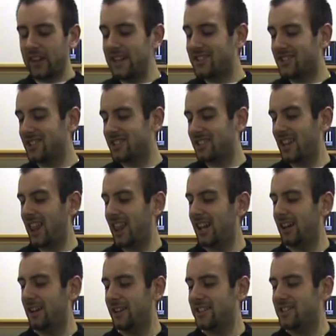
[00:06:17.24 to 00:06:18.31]
It's just,
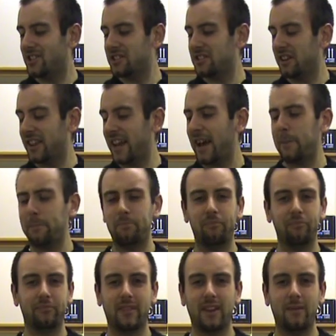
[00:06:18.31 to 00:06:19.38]
uh, it's just got
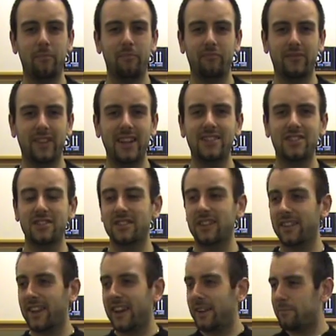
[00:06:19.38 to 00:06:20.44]
that, it's just
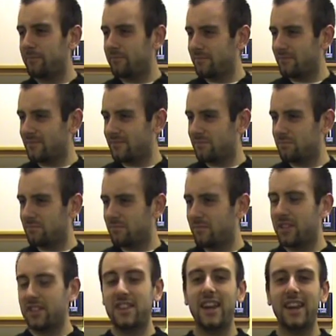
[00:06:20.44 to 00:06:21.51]
got that
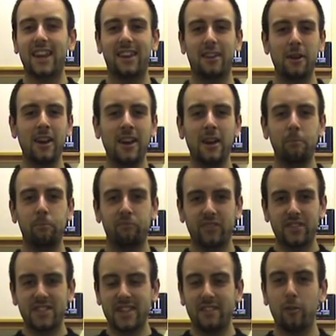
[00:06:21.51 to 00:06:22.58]
thick,
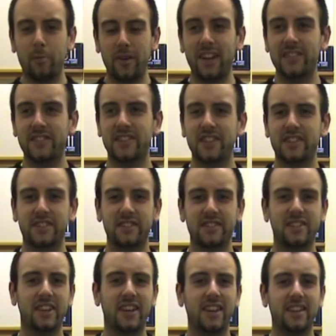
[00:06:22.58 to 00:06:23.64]
syrupy
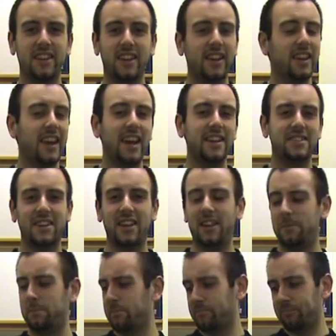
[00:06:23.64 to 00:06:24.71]
consistency that you get
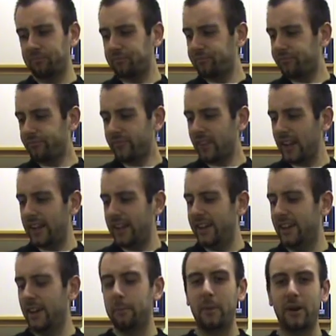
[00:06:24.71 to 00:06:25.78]
in,
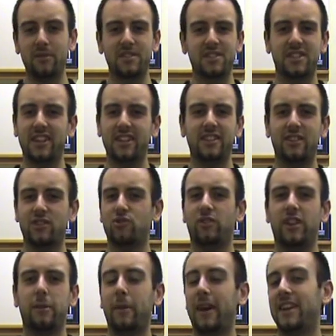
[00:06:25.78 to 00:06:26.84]
you know, most
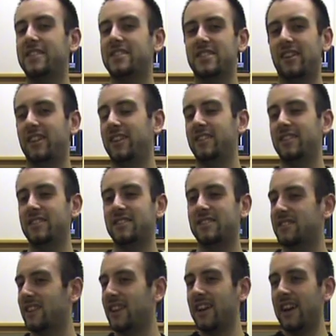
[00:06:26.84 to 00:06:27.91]
industrially made
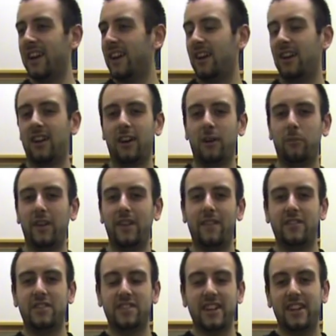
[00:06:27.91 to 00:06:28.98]
ciders, um, where
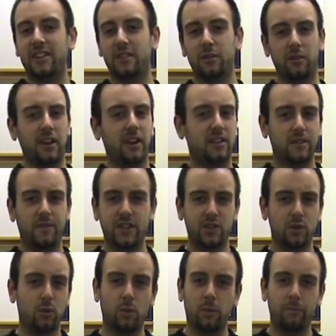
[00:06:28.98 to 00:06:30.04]
they've just added all the
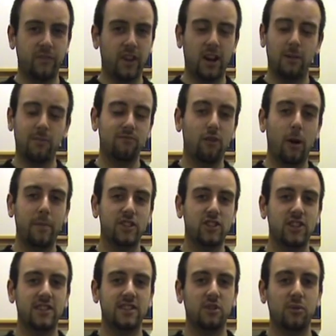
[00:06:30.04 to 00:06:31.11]
artificial um,
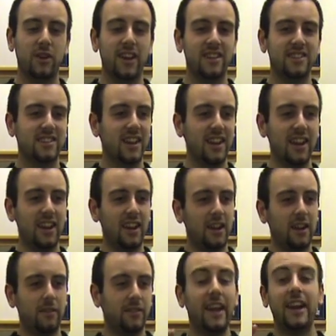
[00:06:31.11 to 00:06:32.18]
rubbish into it
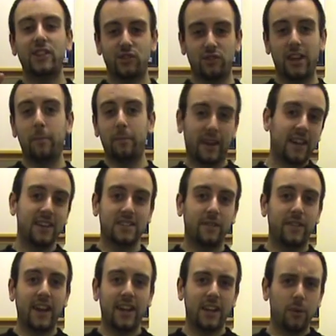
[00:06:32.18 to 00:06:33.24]
naturally because
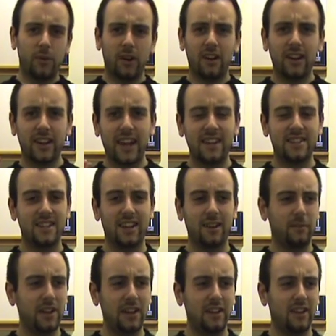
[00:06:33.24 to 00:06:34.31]
of that you are
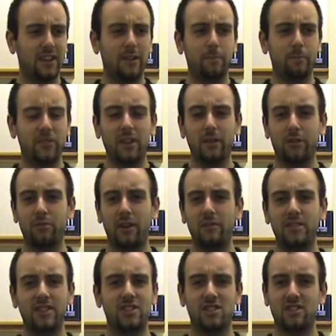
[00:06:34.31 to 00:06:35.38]
getting you know your, your
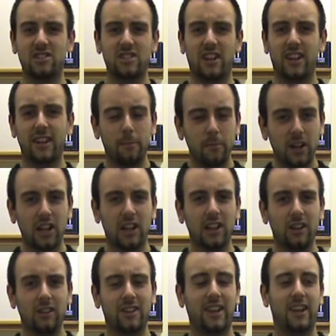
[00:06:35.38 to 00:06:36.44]
throat is just like
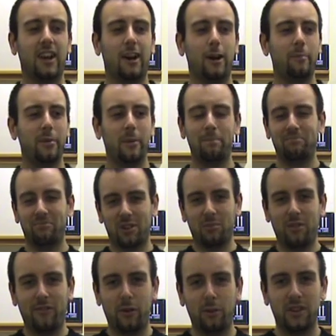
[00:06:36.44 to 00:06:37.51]
clogging up
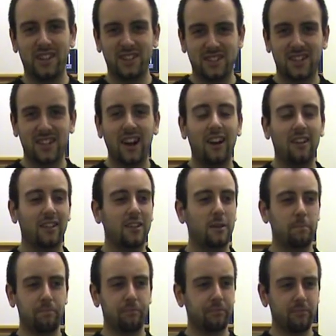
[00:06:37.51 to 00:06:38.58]
with all this
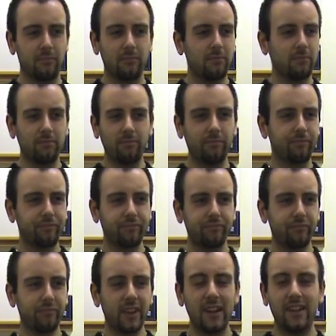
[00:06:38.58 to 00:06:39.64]
gunk
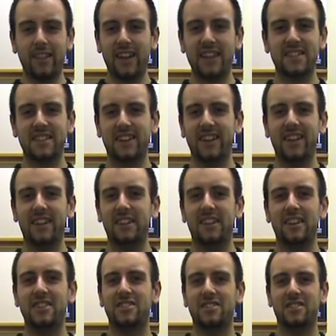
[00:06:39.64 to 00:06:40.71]
that, uh, you
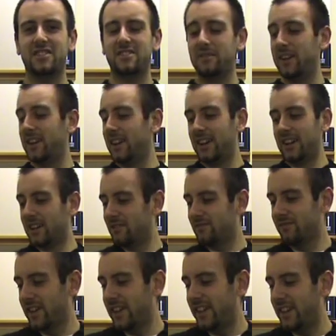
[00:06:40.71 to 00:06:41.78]
know, it's just
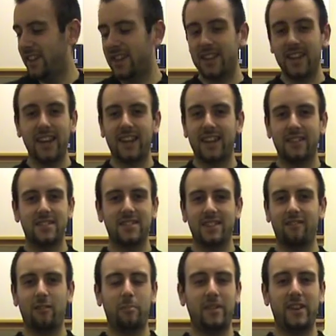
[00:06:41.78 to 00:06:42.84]
really thick,
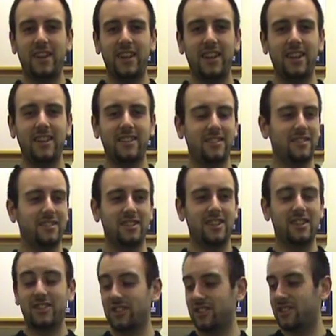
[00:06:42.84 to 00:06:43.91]
syrupy,
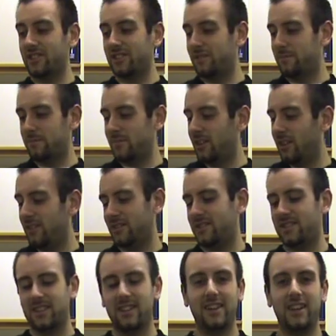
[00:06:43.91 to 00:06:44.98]
and just
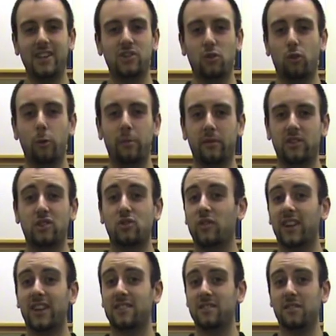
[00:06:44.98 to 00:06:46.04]
not enjoyable to
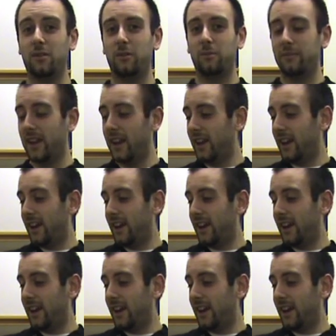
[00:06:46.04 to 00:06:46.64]
drink at all.